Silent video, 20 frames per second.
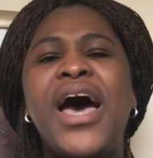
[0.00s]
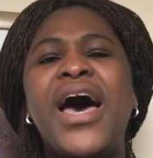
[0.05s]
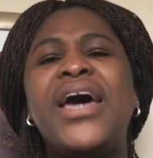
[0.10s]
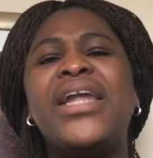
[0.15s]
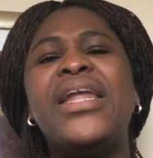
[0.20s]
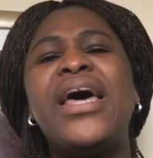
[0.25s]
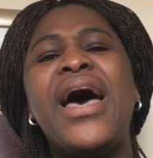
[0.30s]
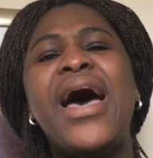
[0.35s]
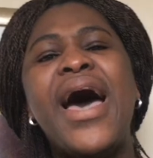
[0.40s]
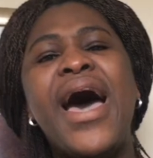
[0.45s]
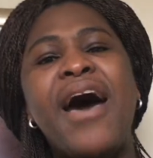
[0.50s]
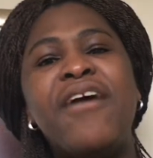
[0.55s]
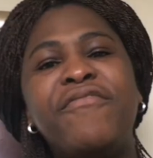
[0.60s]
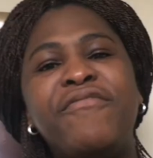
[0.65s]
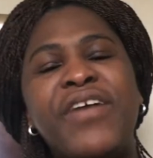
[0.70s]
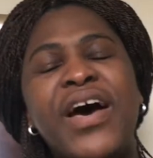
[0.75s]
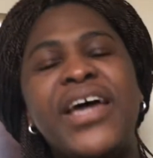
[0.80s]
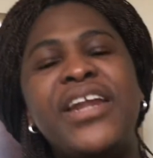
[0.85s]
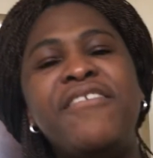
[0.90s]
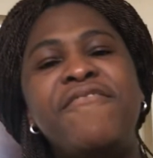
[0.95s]
and
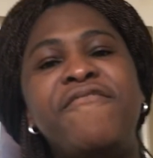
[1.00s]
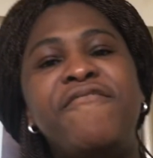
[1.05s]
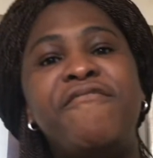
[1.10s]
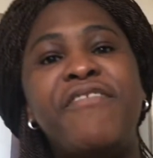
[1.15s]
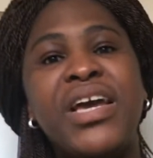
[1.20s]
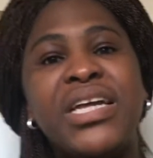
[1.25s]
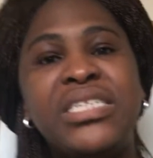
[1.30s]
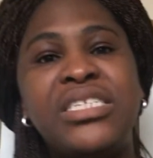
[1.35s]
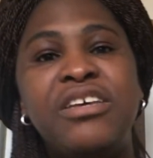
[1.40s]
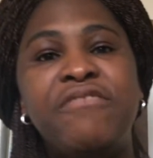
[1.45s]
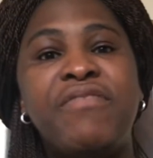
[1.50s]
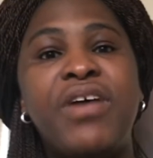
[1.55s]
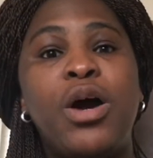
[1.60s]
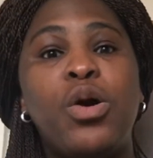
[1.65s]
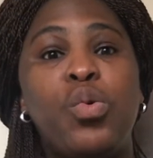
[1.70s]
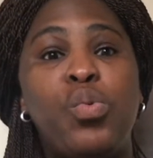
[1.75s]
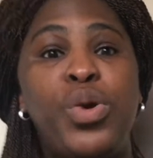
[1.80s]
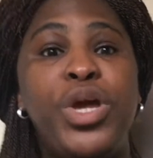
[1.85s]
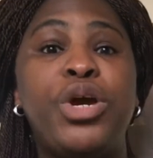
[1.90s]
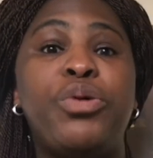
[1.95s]
have an effective
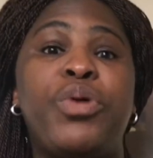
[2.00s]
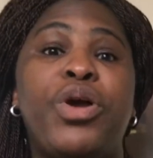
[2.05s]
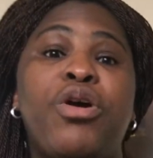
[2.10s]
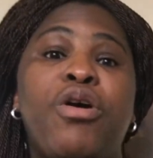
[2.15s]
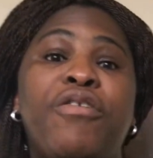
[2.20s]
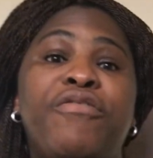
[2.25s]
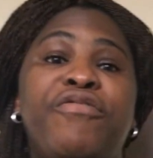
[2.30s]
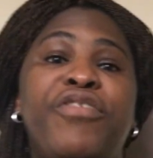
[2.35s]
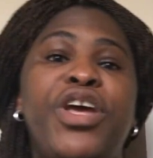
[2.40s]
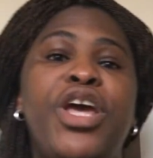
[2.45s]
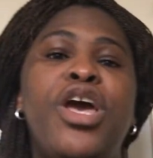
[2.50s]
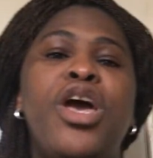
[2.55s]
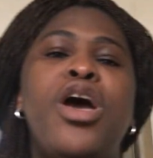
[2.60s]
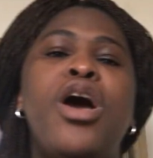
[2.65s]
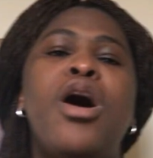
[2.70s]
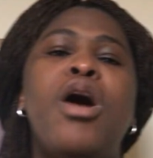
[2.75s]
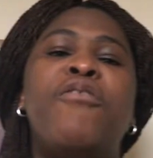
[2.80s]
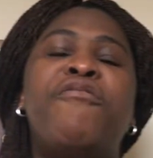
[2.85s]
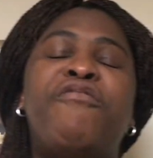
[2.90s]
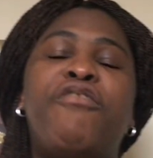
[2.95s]
and quick recovery
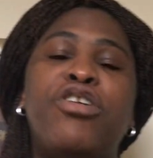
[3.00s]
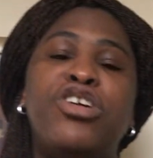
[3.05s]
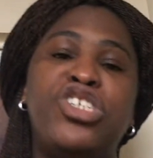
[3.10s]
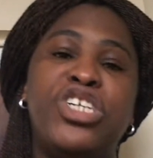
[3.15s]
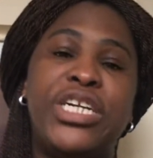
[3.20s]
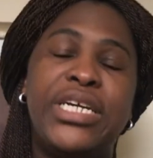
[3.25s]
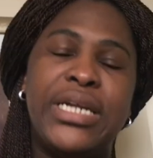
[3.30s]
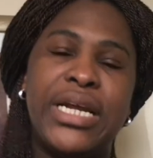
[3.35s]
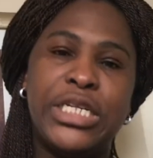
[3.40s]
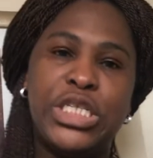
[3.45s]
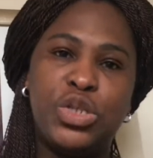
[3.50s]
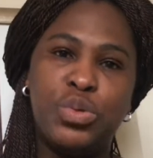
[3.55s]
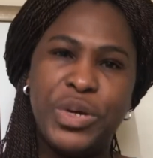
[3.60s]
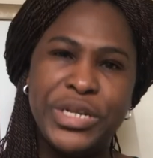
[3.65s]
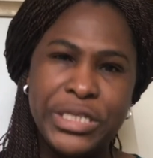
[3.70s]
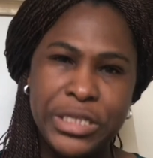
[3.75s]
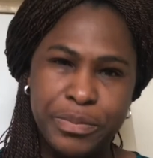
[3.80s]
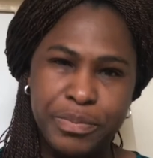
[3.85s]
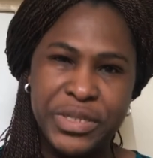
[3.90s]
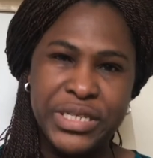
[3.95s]
functioning at
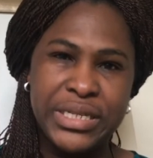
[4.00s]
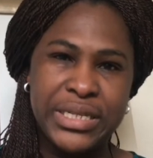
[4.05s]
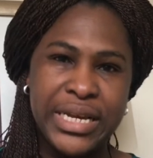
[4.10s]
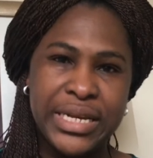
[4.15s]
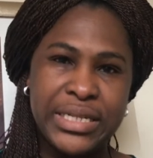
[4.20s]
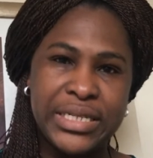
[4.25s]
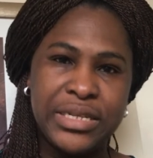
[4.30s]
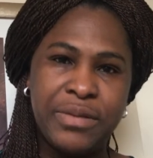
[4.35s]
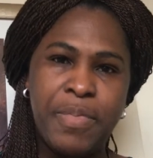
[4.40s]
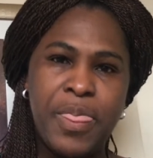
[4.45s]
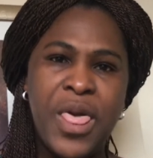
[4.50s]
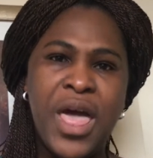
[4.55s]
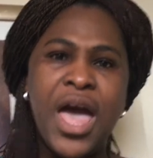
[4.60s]
20%.